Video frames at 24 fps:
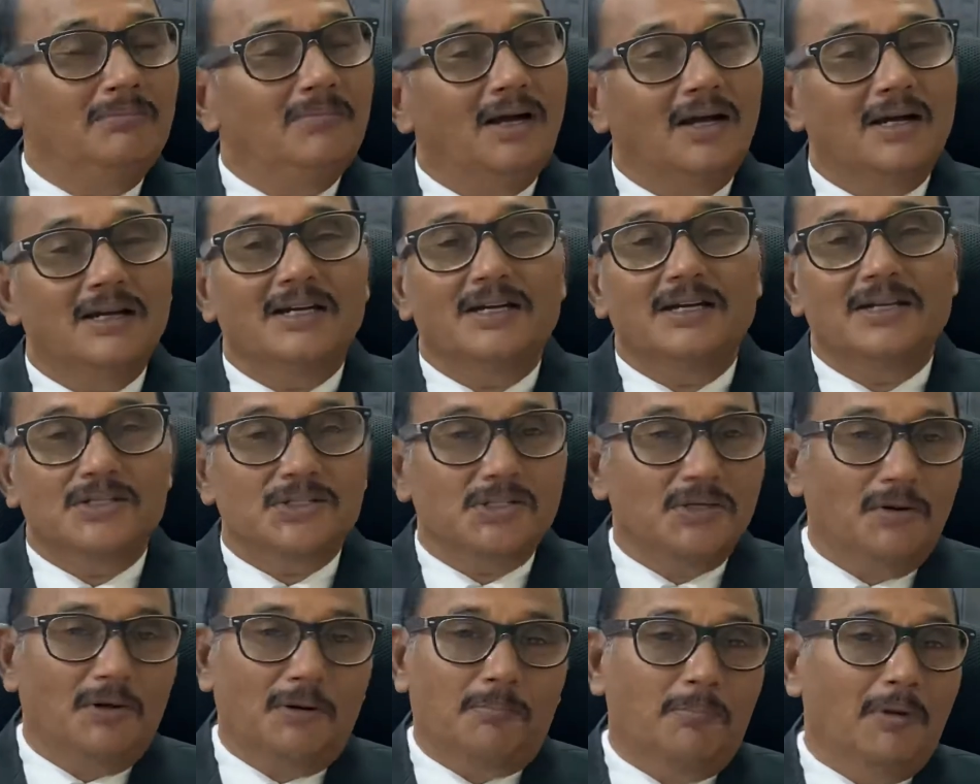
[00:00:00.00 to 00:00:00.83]
and it is
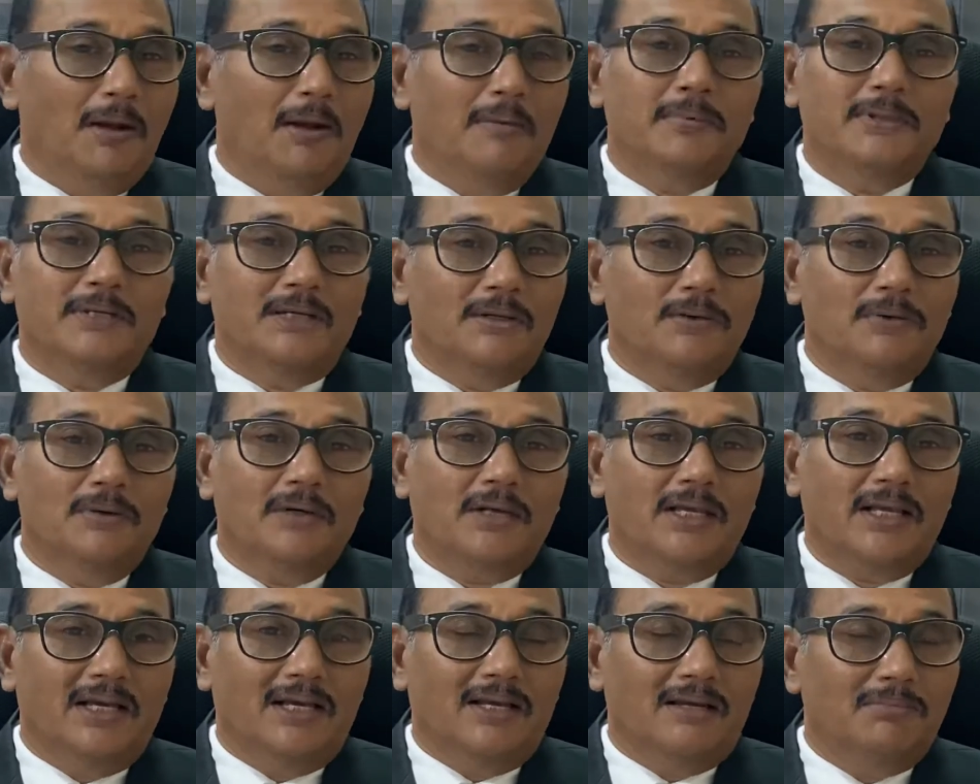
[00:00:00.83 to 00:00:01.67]
your problem, they don't
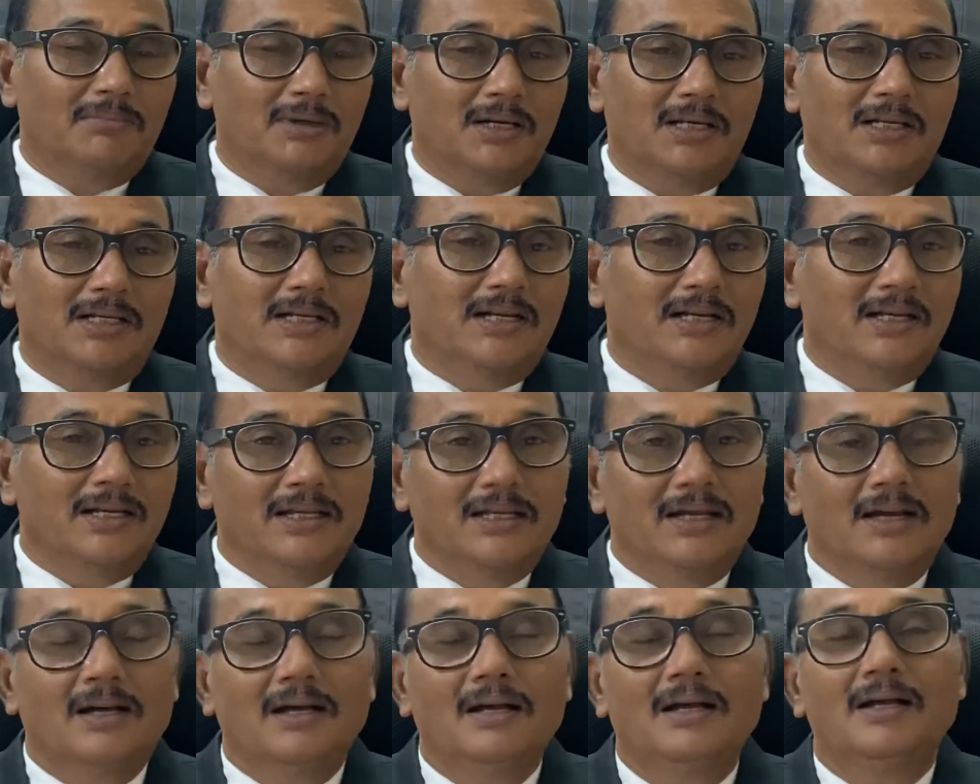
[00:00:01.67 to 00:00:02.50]
care. But in
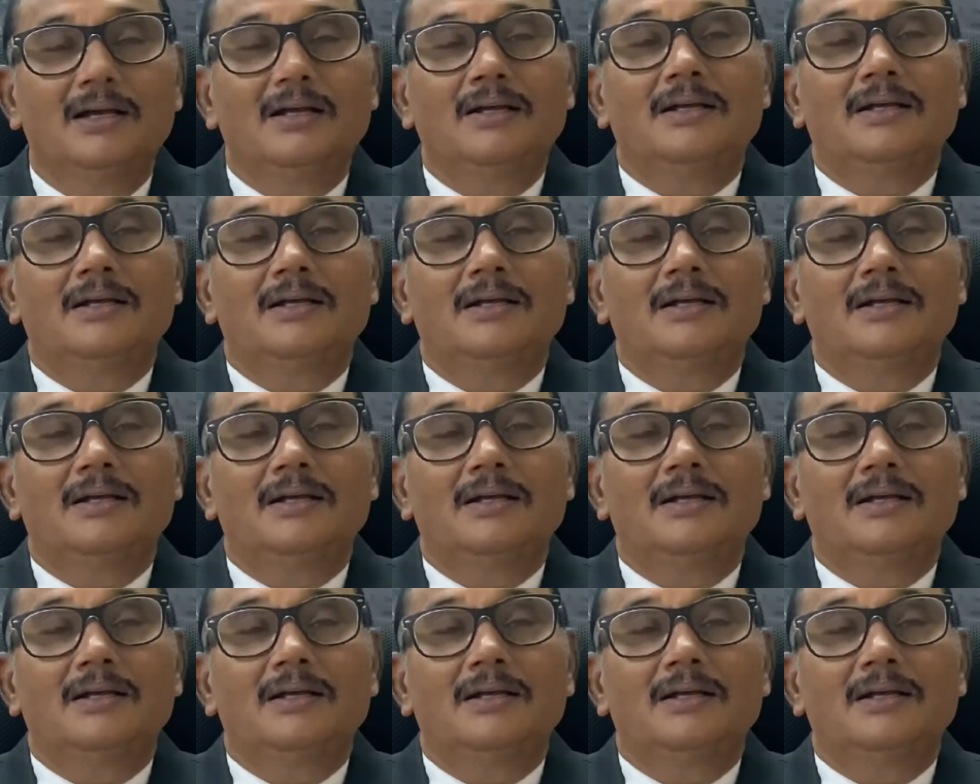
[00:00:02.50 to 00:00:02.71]
India,